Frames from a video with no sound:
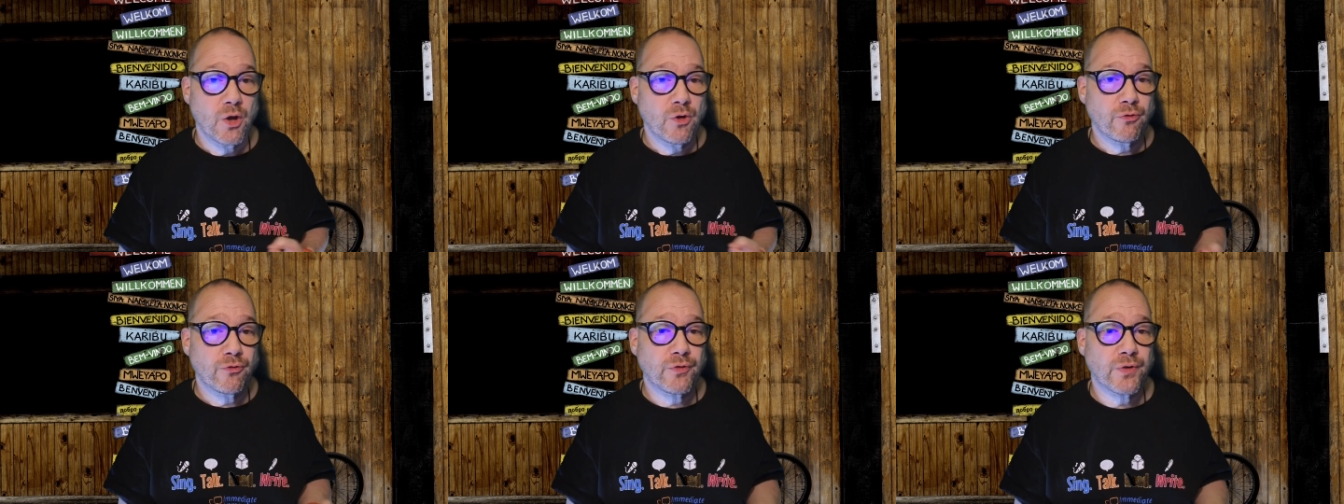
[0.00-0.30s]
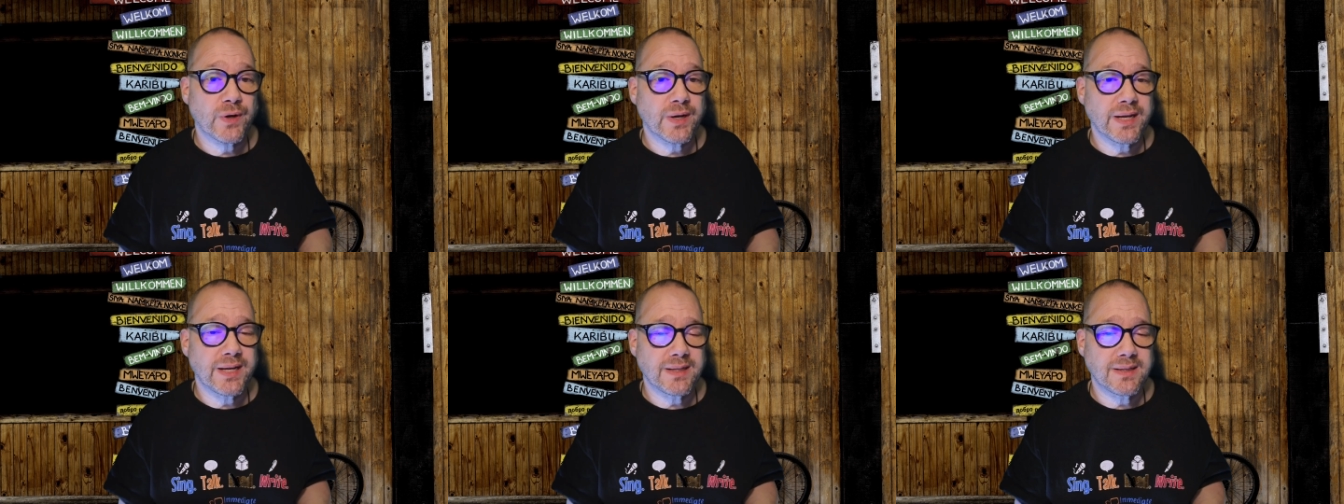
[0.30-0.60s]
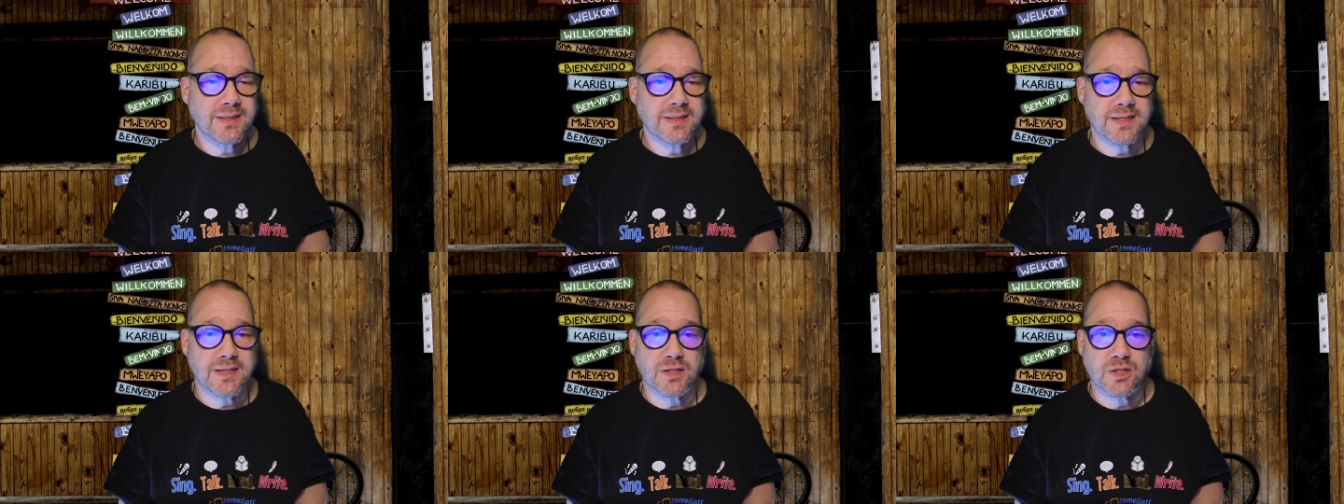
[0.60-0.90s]
For
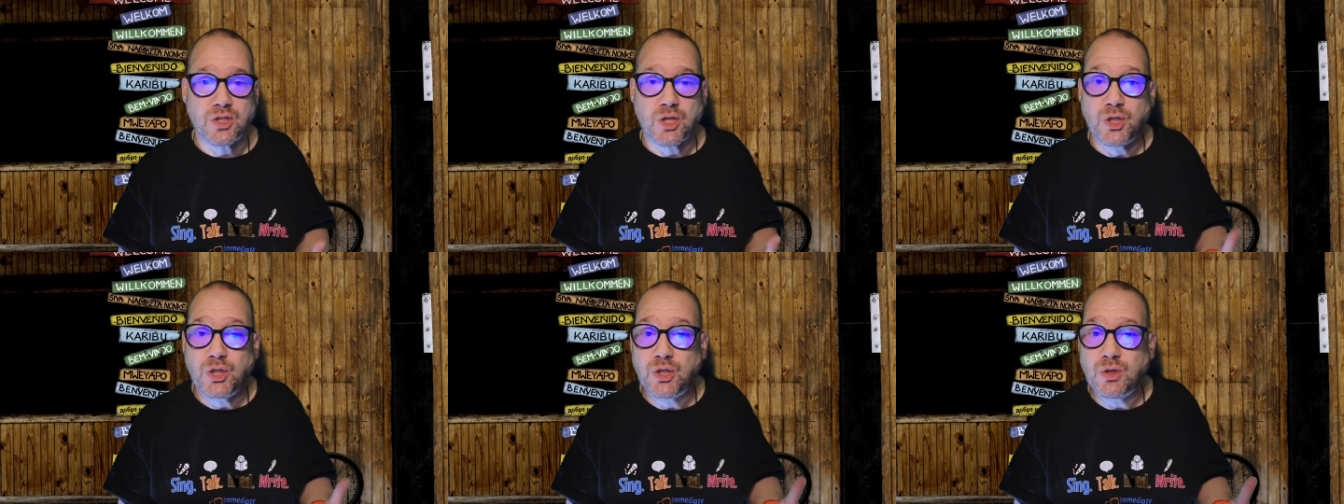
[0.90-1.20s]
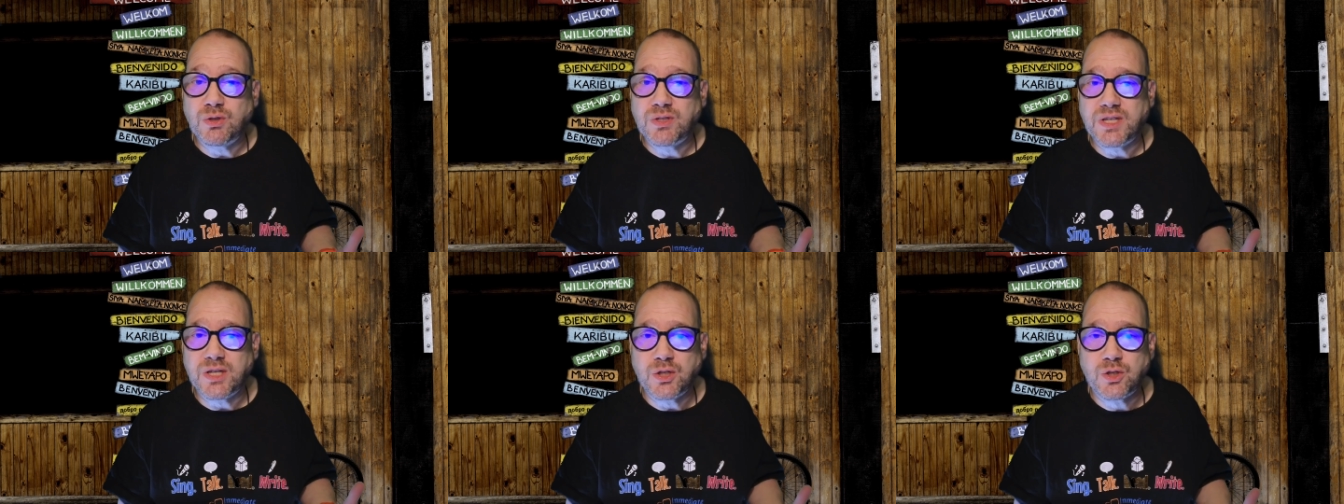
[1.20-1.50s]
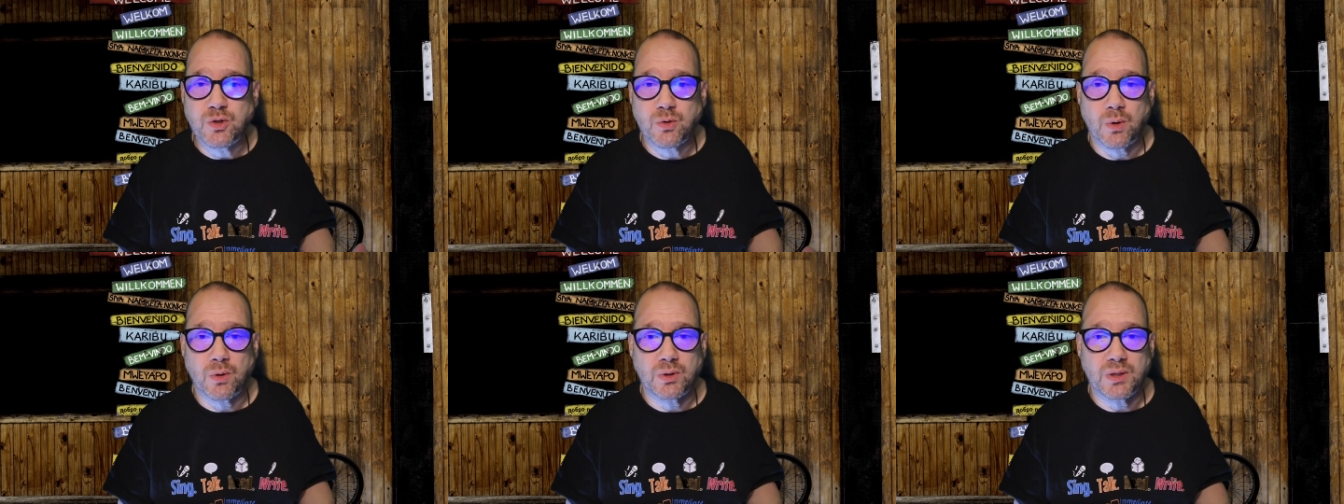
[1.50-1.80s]
instance, using
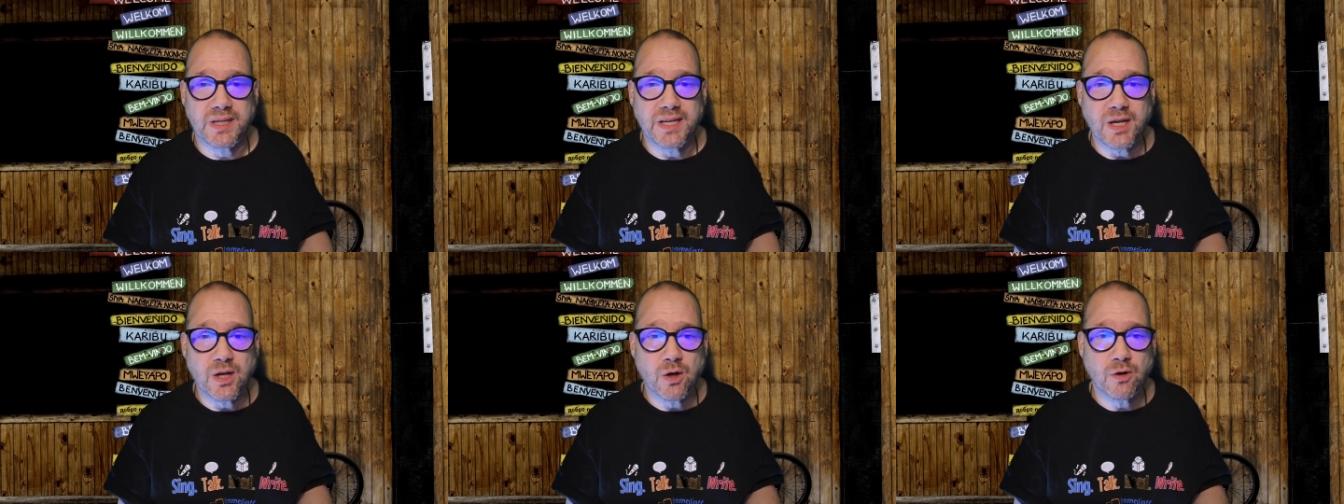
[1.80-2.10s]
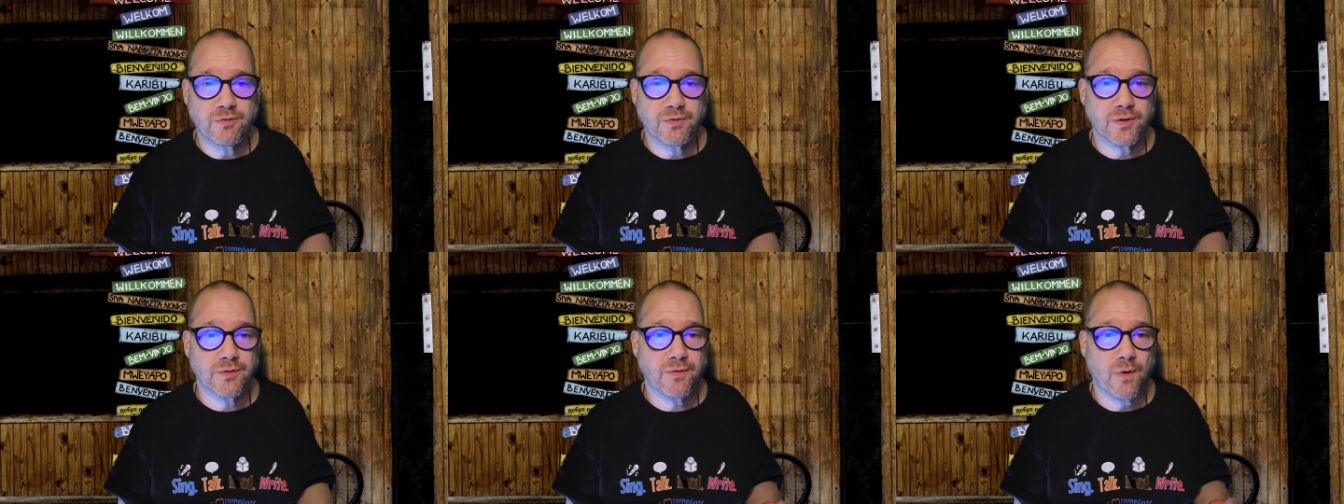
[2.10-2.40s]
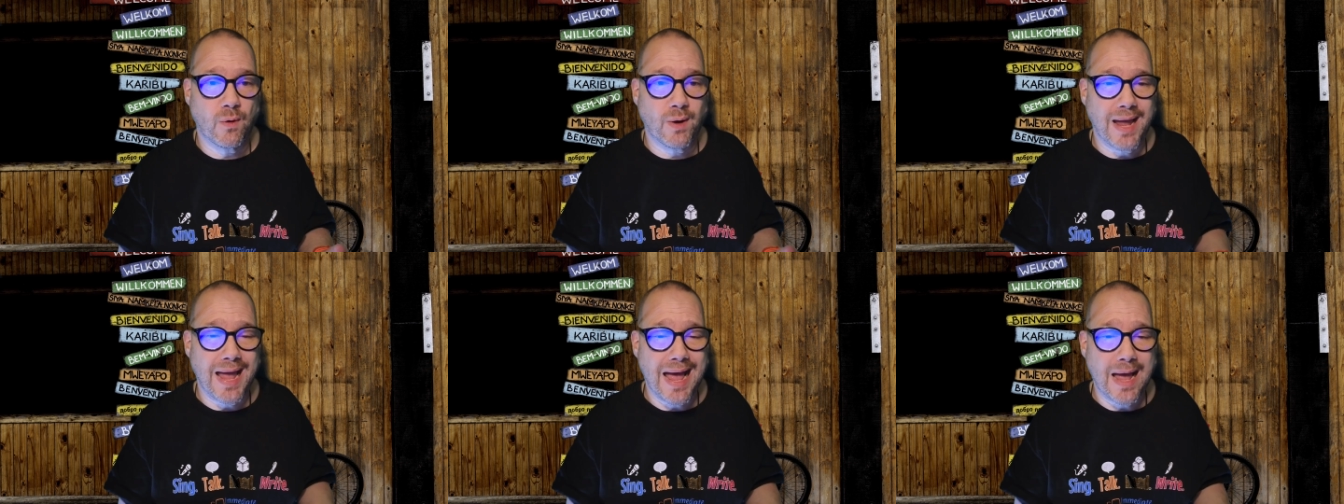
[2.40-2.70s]
Duolingo for
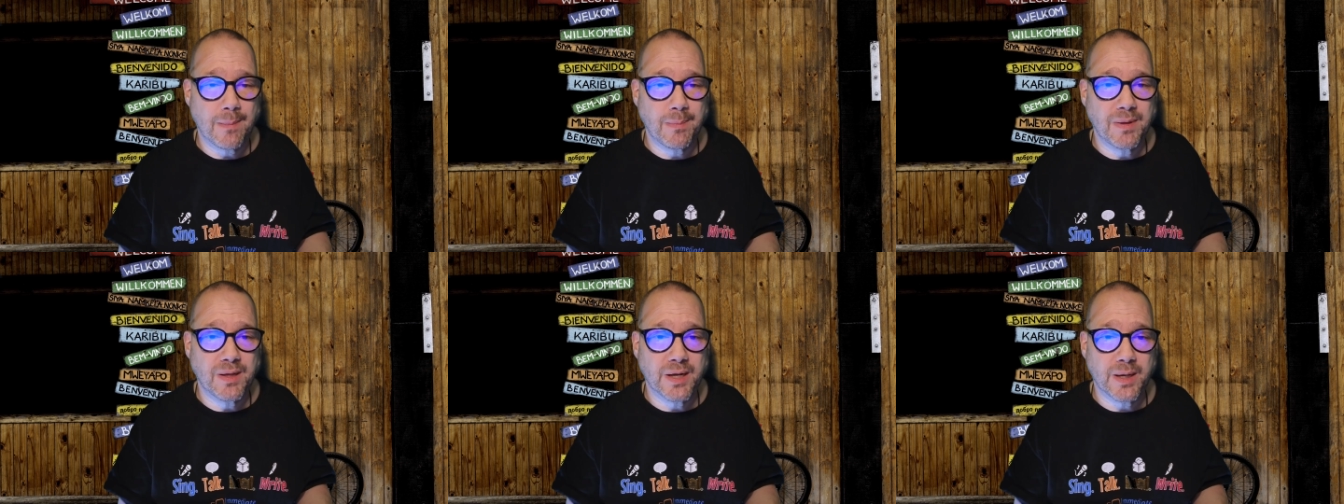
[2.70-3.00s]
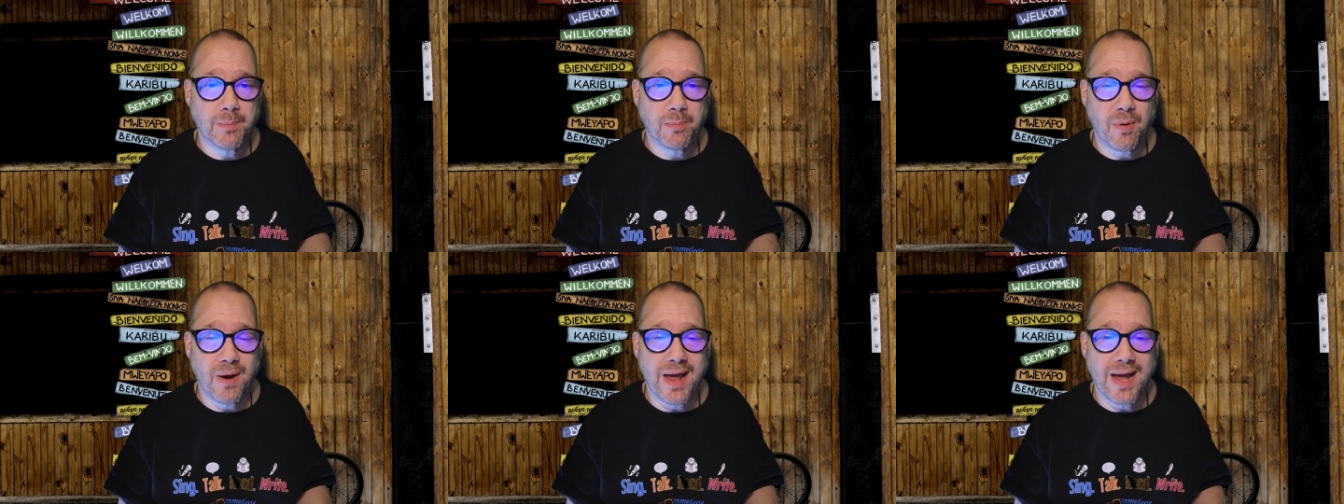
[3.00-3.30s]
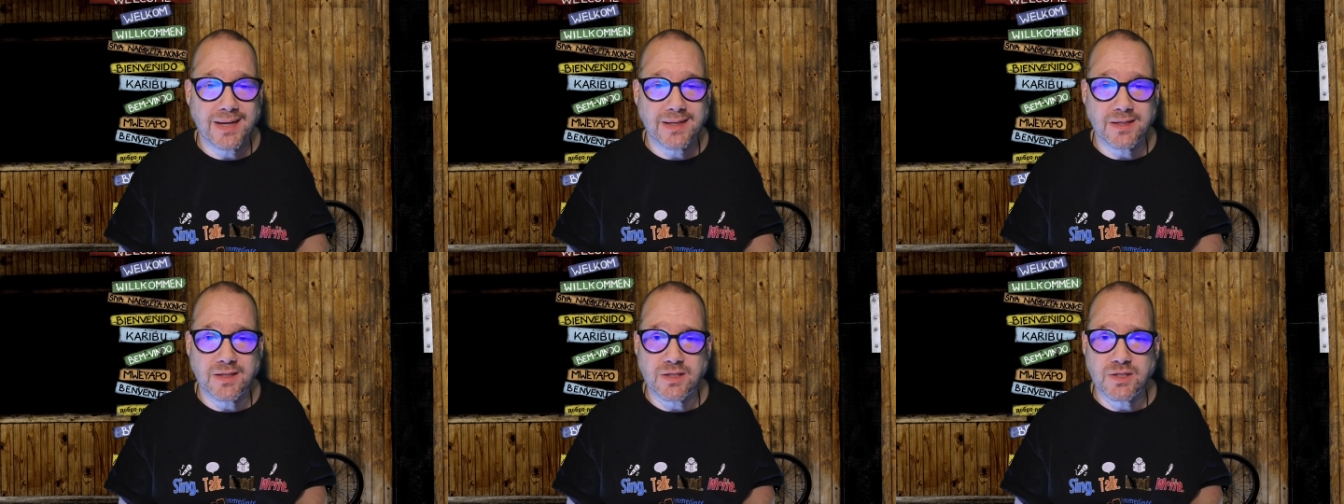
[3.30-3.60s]
vocabulary
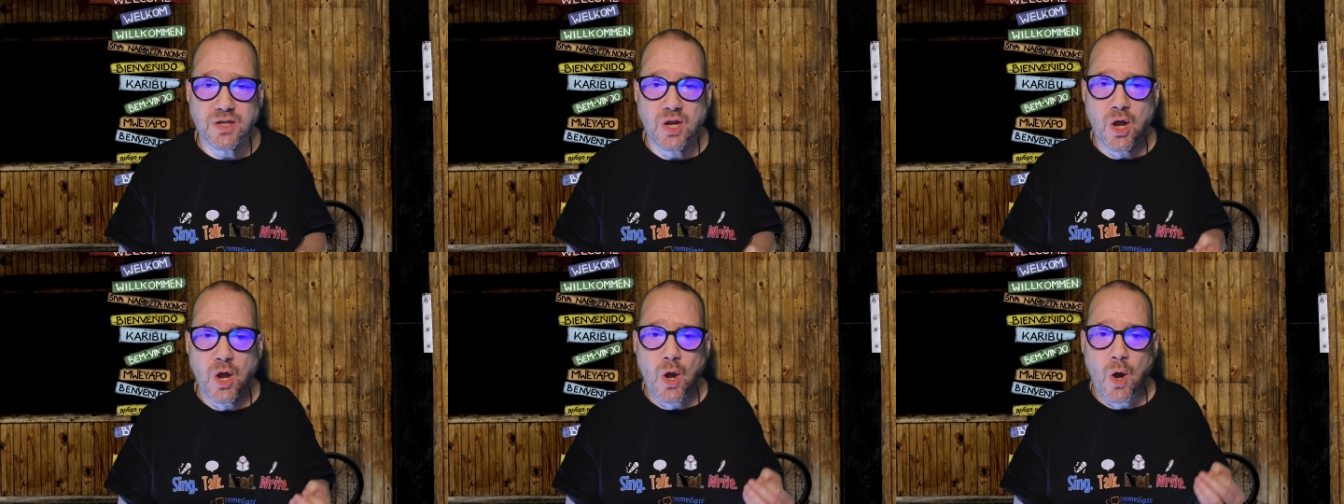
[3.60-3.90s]
practice